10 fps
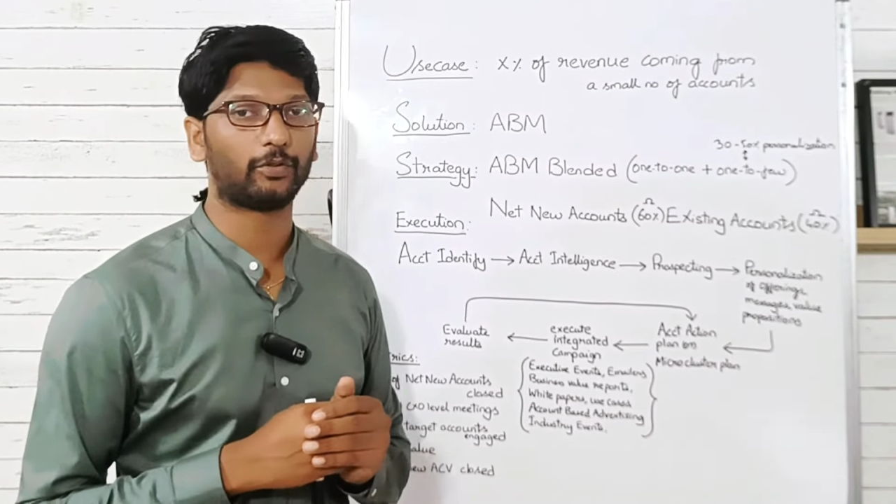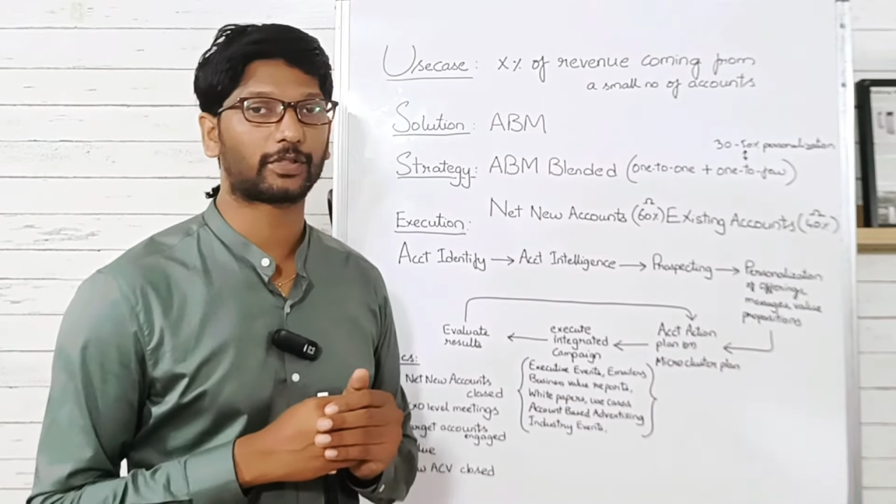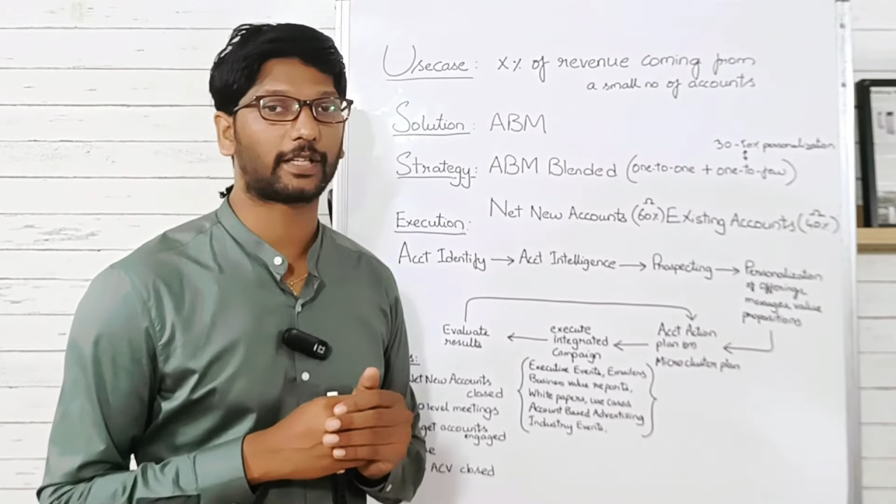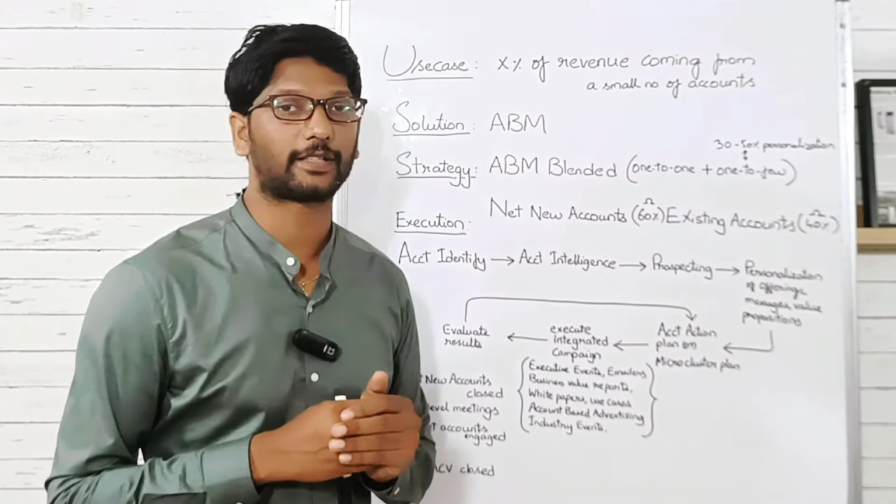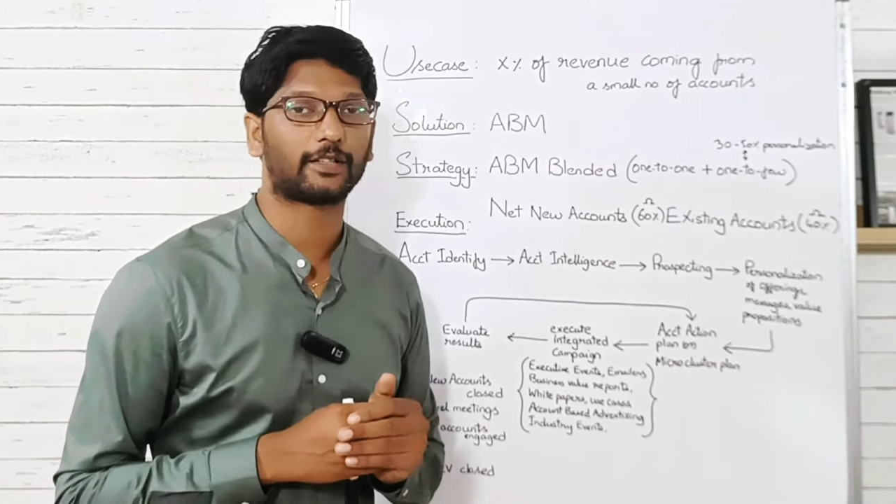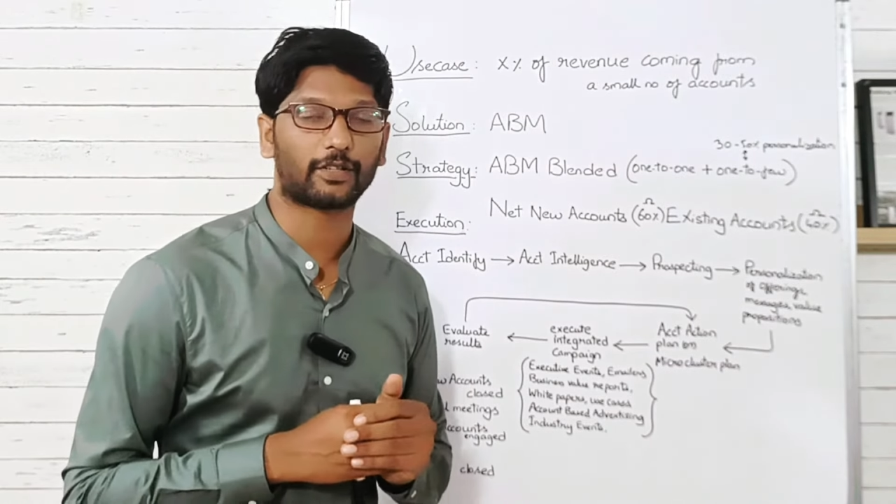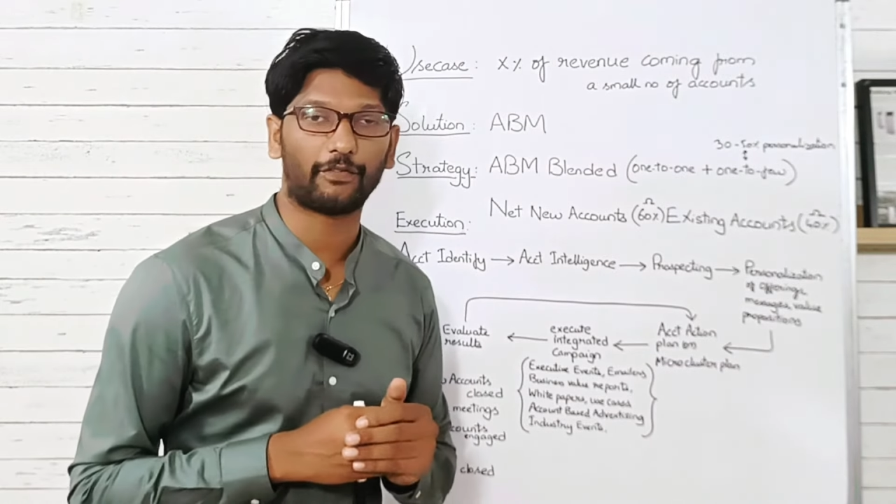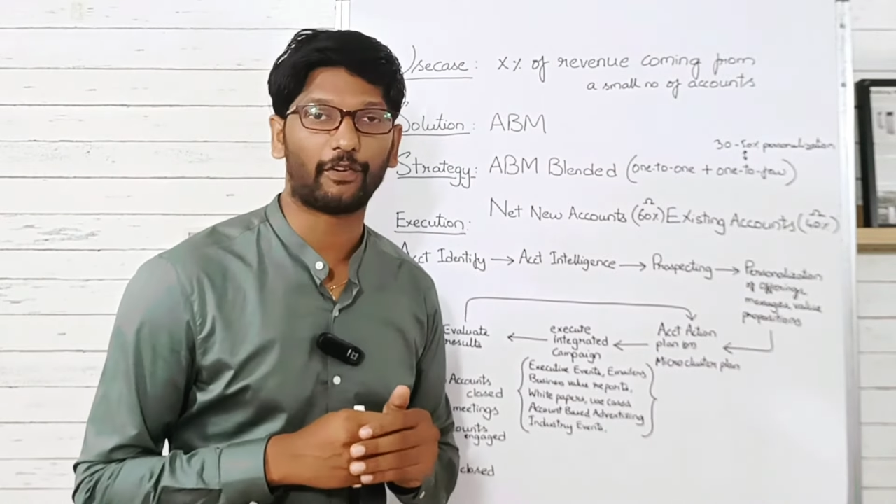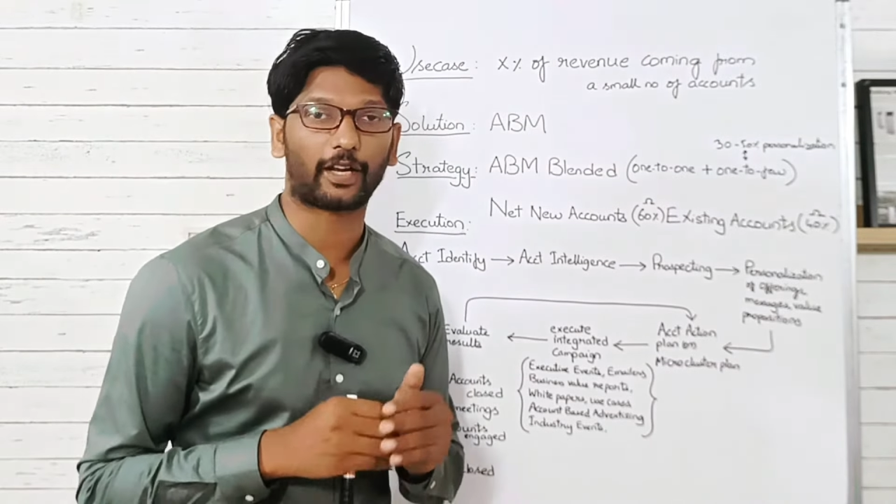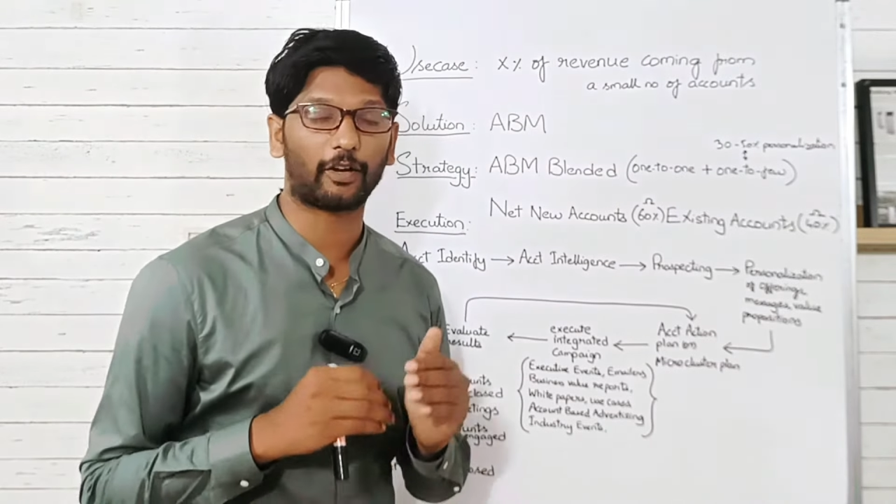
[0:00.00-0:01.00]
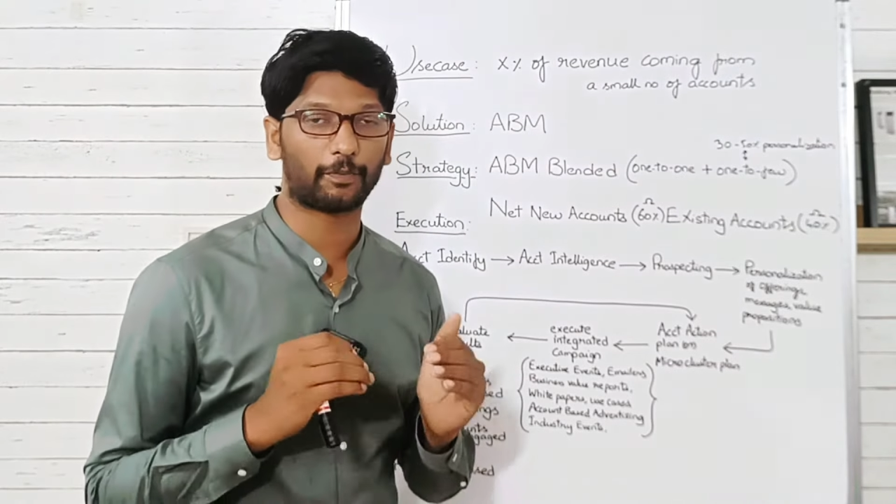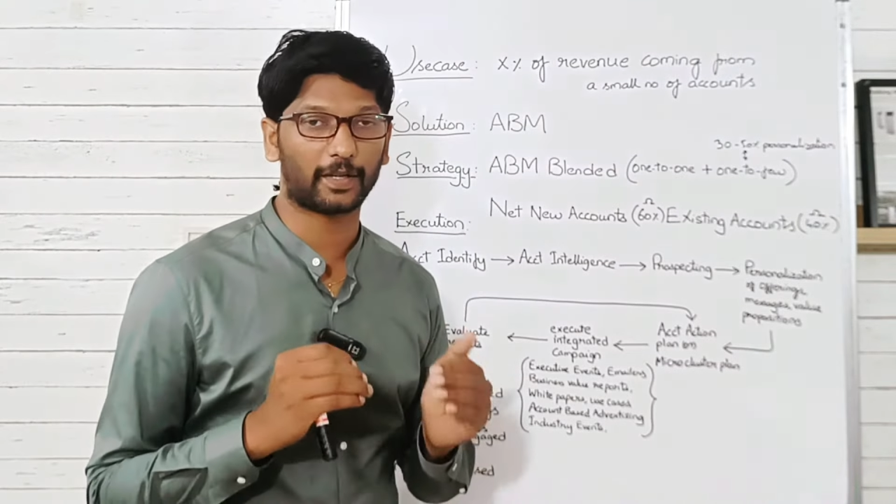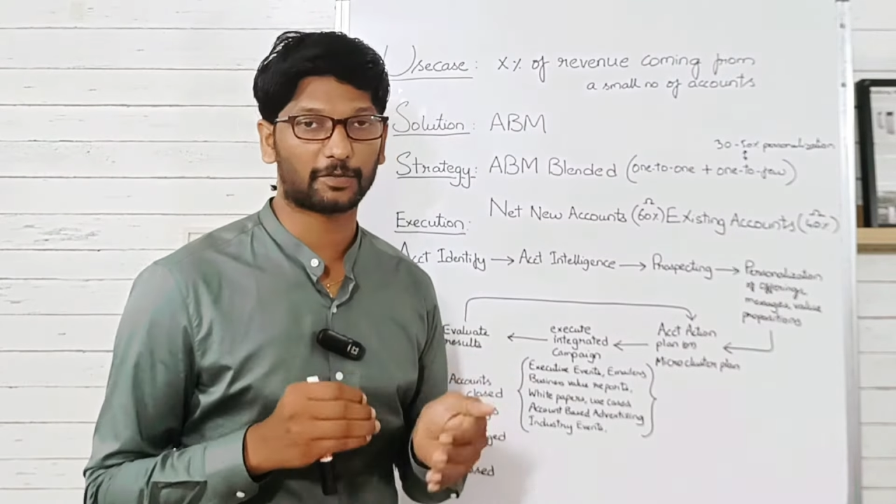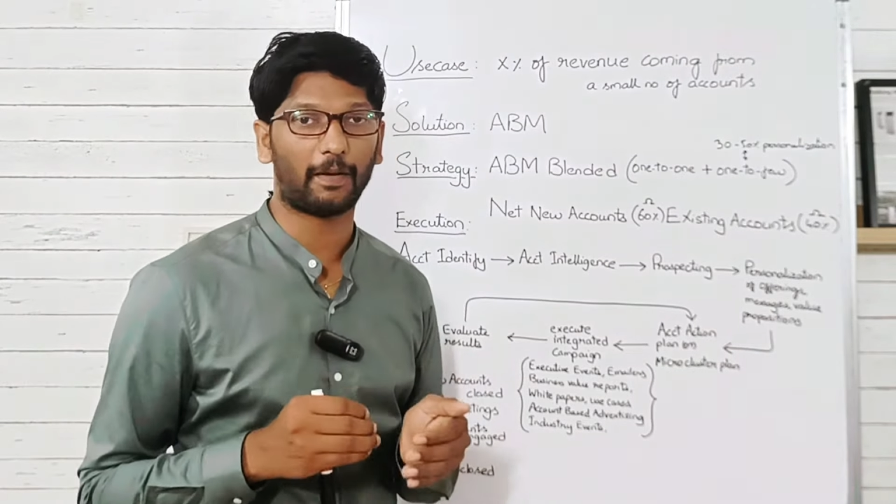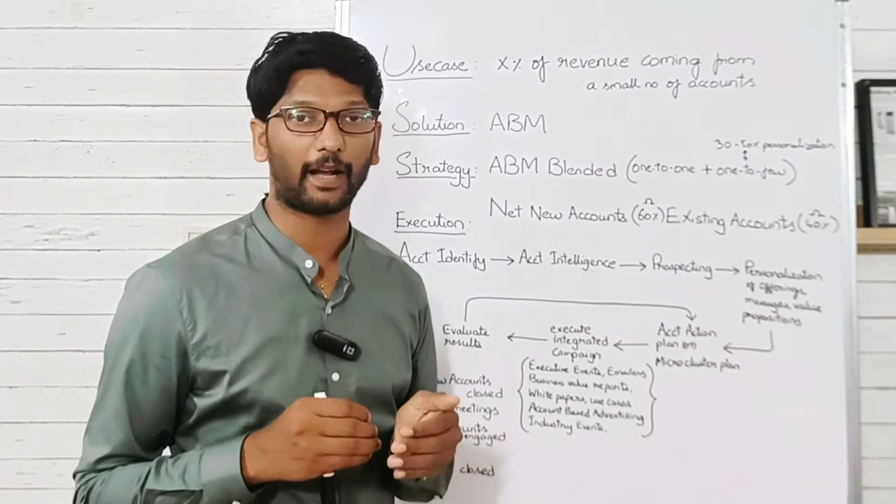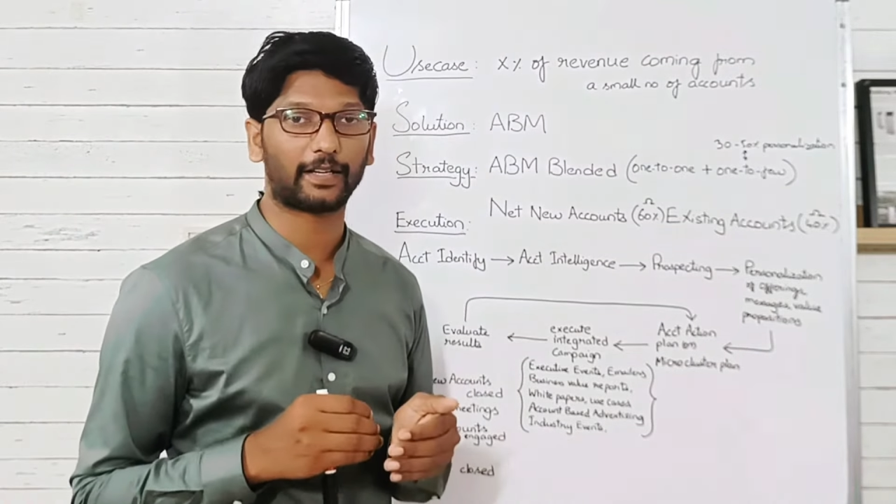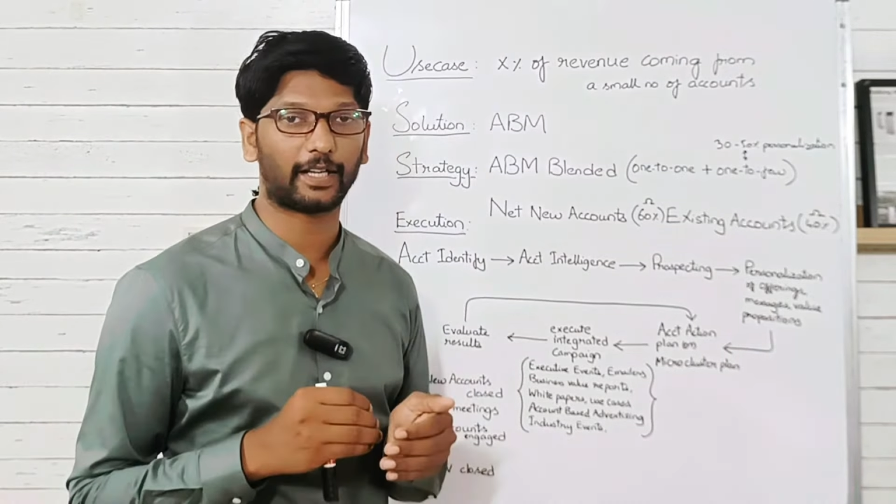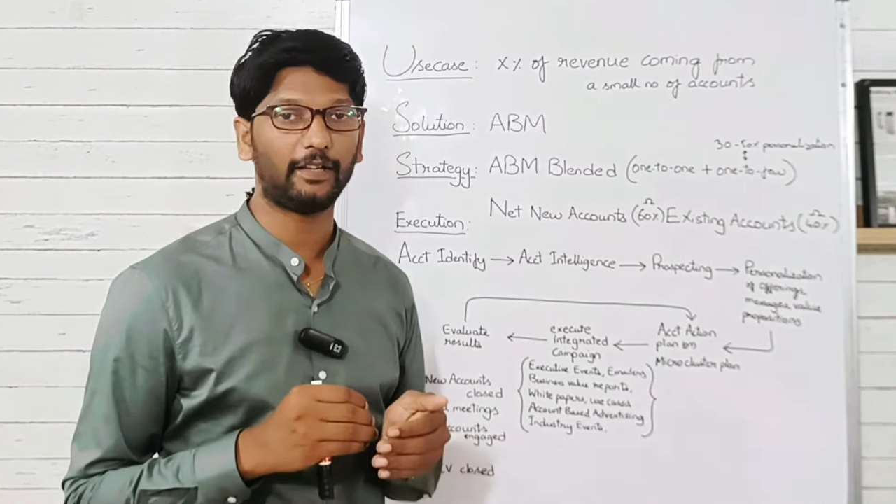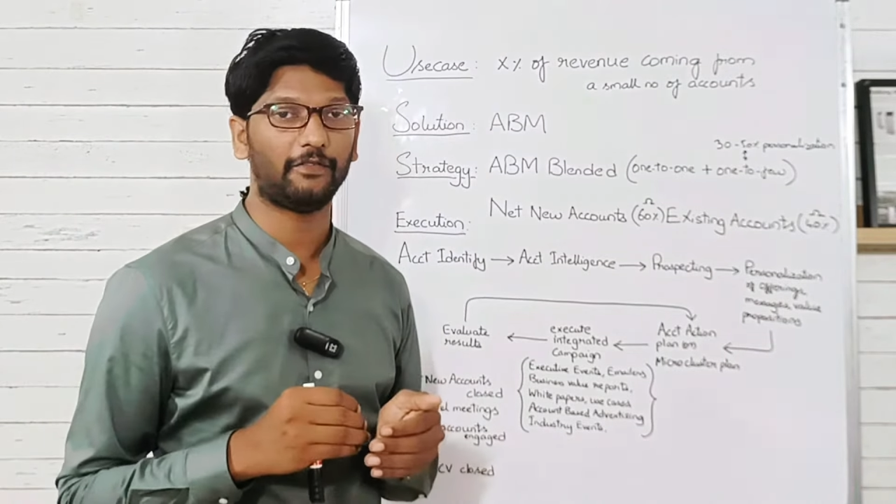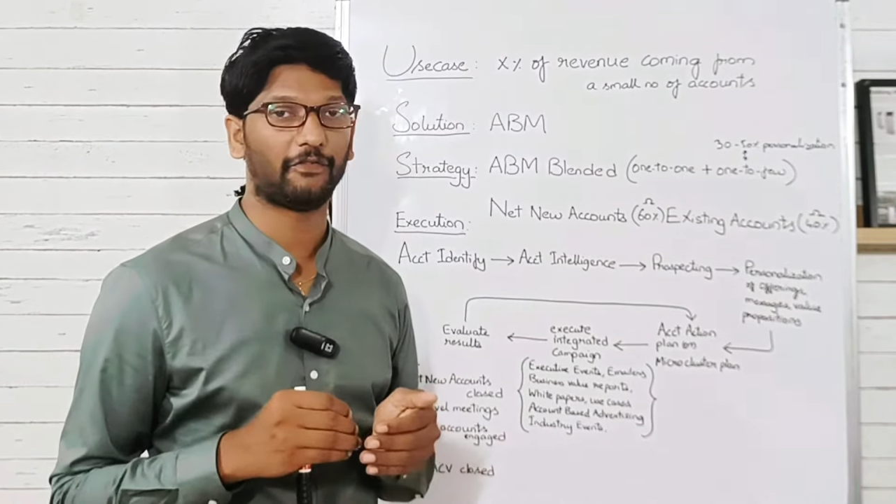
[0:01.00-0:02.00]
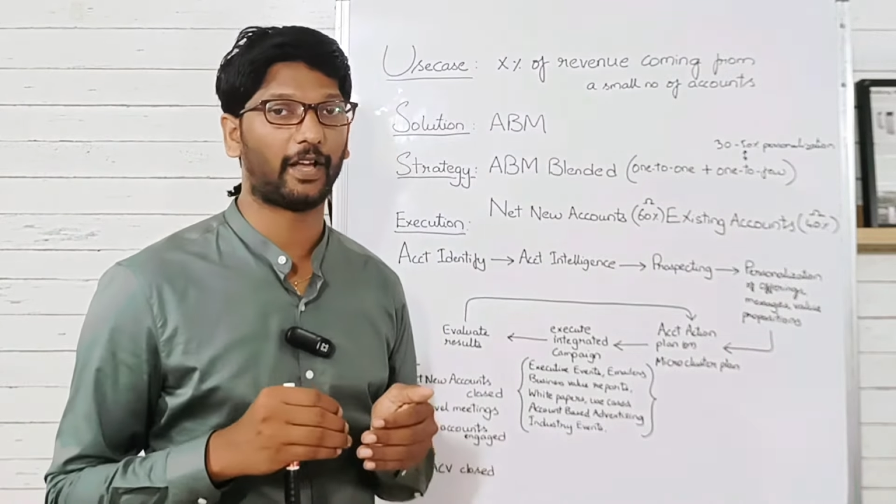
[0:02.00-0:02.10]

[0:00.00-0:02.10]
use cases of account-based marketing,